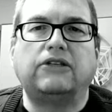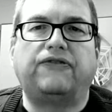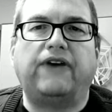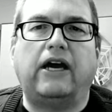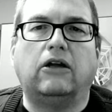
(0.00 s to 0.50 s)

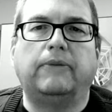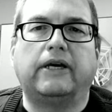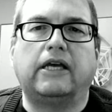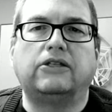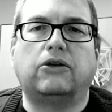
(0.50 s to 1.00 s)
failed
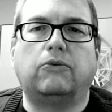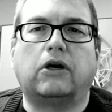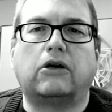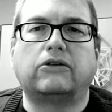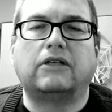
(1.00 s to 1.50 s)
because the
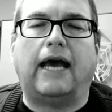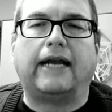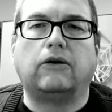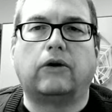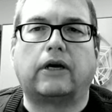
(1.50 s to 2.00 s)
workers lacked
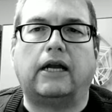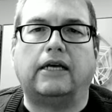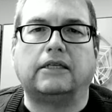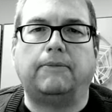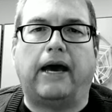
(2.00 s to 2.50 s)

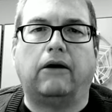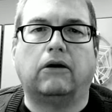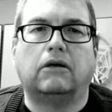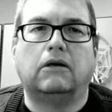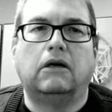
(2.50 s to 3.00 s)
organizing
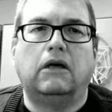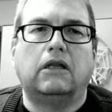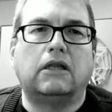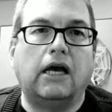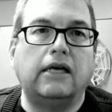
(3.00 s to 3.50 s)
power.
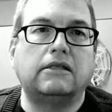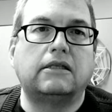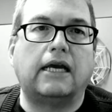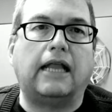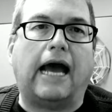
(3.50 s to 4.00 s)
Thus,
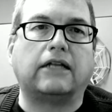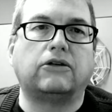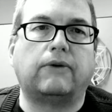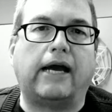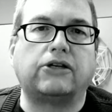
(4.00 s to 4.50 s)
they lacked
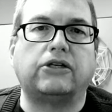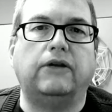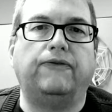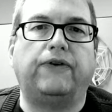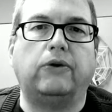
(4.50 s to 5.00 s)
direction
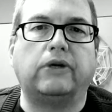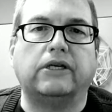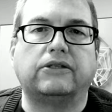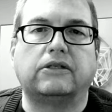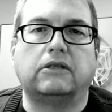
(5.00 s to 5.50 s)
and
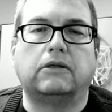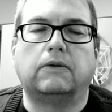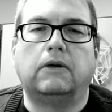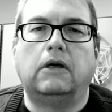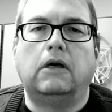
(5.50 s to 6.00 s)
focus.
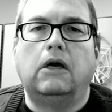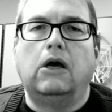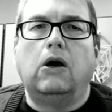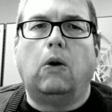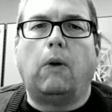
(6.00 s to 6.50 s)

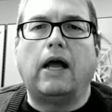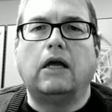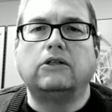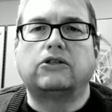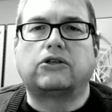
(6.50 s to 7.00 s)
While
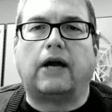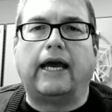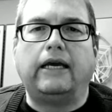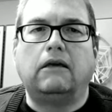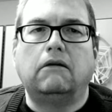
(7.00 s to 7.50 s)
on
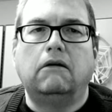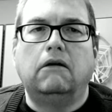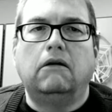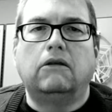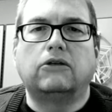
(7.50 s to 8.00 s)
strike,
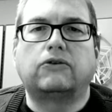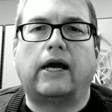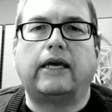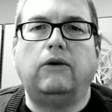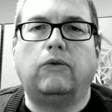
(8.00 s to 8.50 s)
the
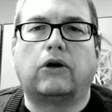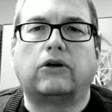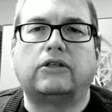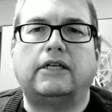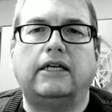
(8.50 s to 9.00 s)
striking
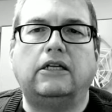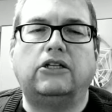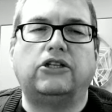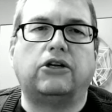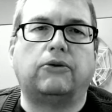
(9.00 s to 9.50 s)
workers tended to
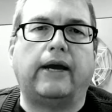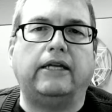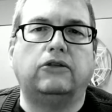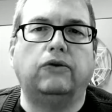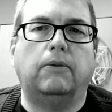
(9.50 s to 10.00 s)
degenerate
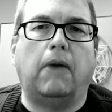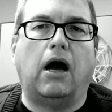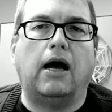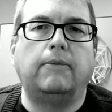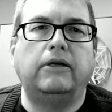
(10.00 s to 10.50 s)
into a
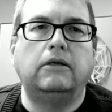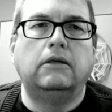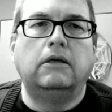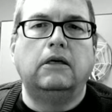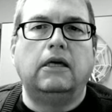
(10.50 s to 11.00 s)
mob,
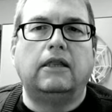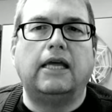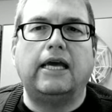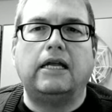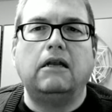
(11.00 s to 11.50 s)

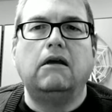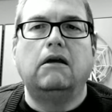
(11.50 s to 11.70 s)
then